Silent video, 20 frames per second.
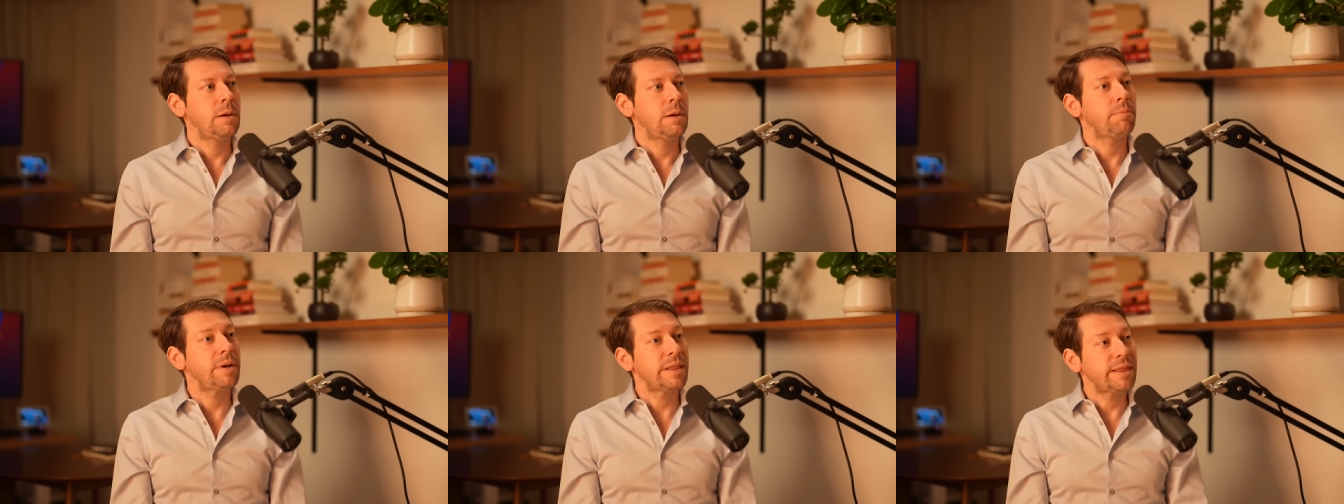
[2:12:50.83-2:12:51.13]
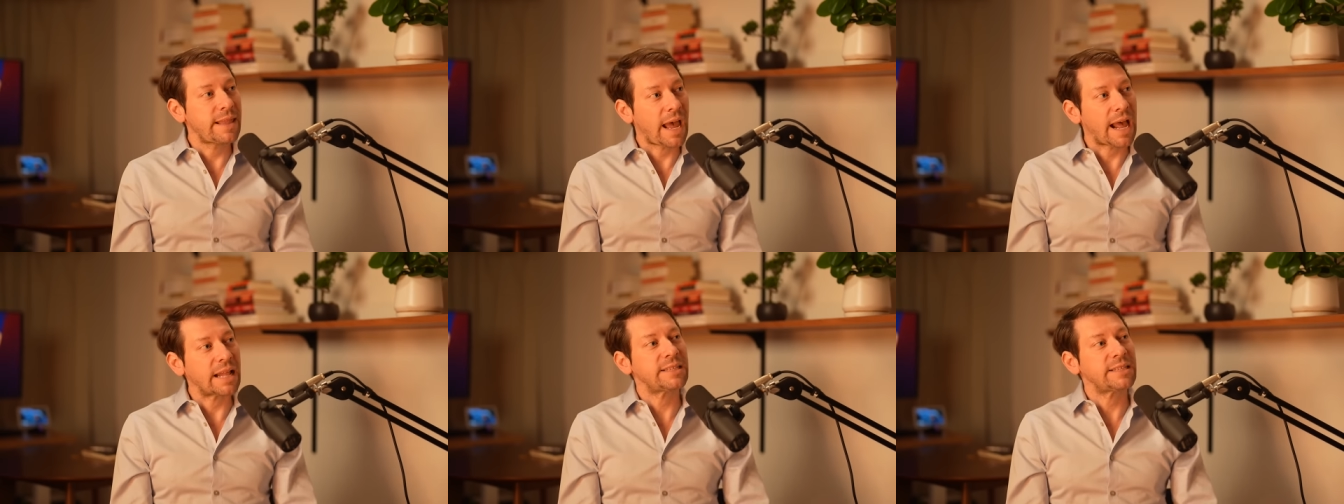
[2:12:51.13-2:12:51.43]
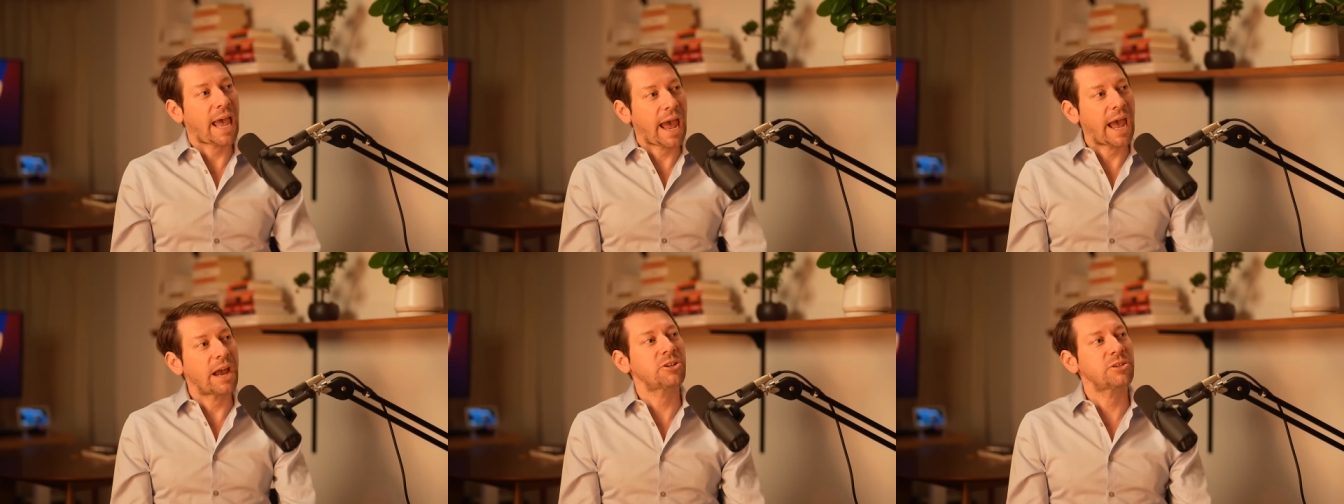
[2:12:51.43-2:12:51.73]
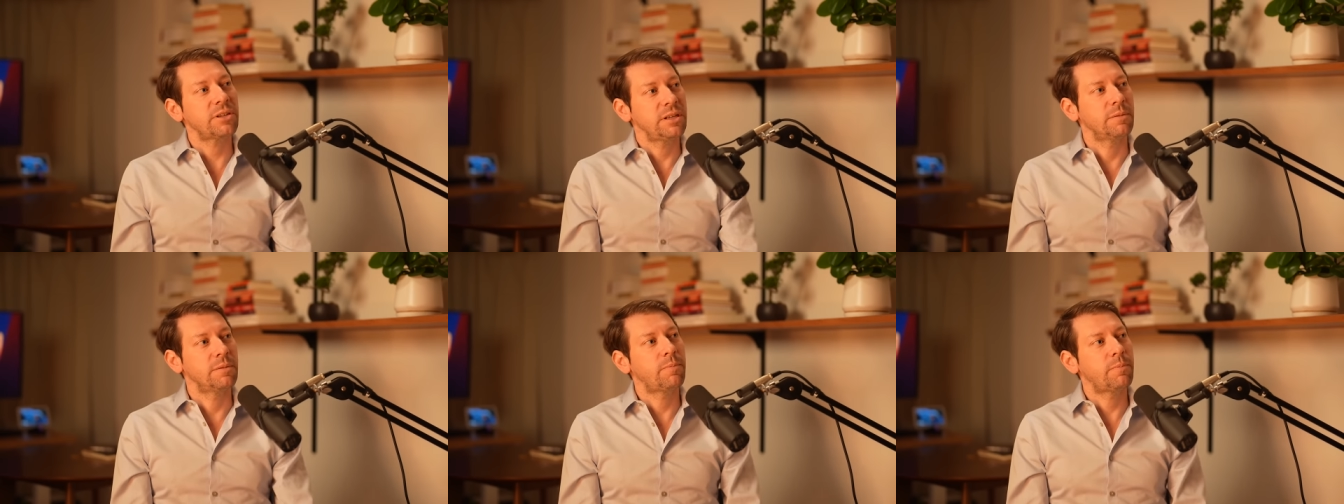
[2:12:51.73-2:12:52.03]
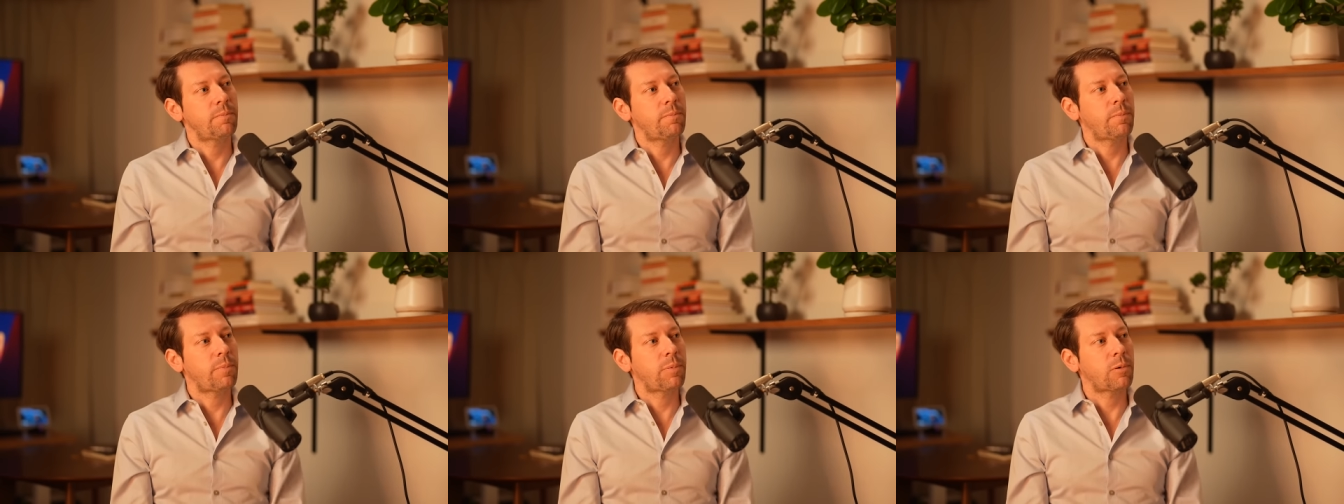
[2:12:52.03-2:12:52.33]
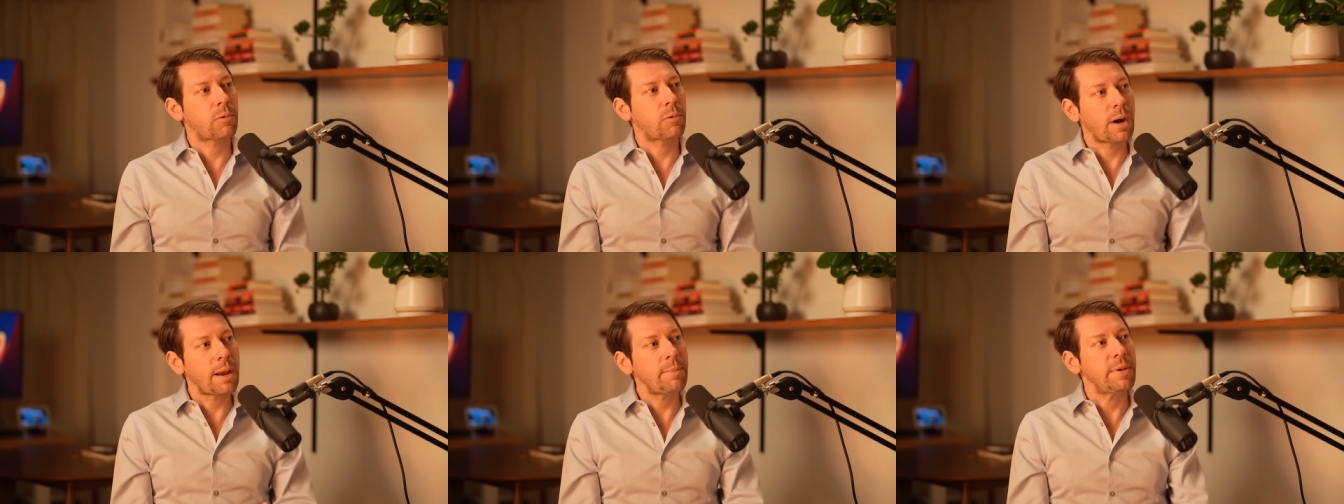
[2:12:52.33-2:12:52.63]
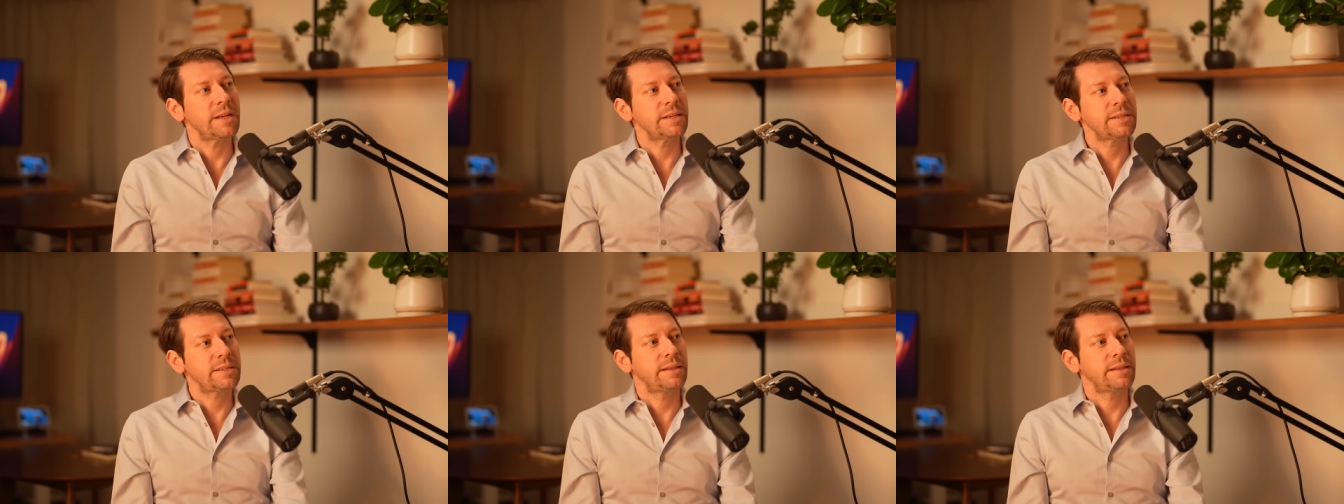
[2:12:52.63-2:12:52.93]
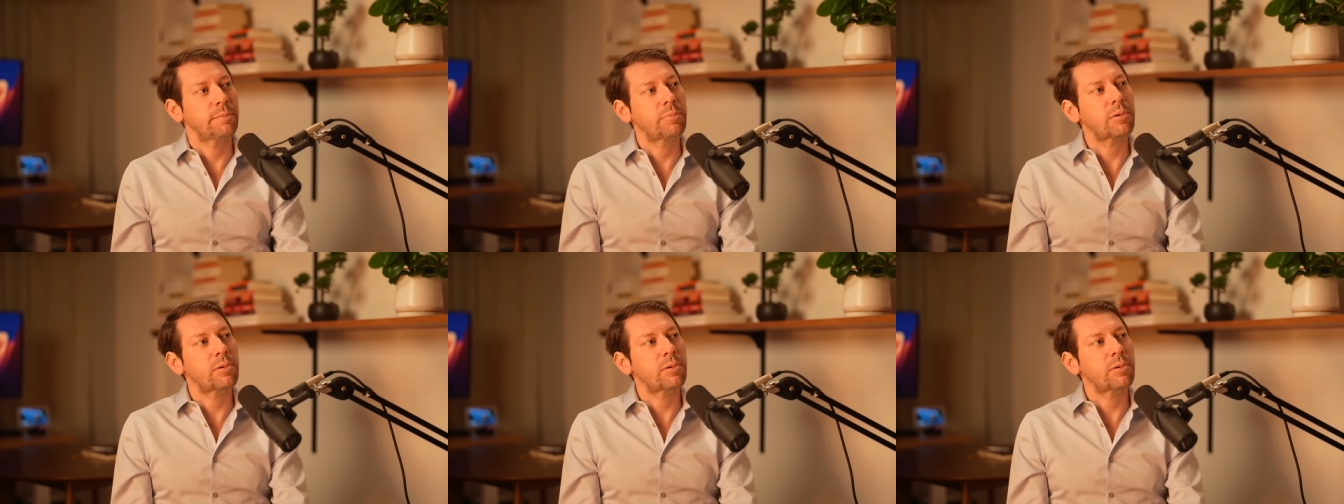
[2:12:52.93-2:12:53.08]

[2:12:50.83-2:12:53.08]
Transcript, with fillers: But that's actually the premise and the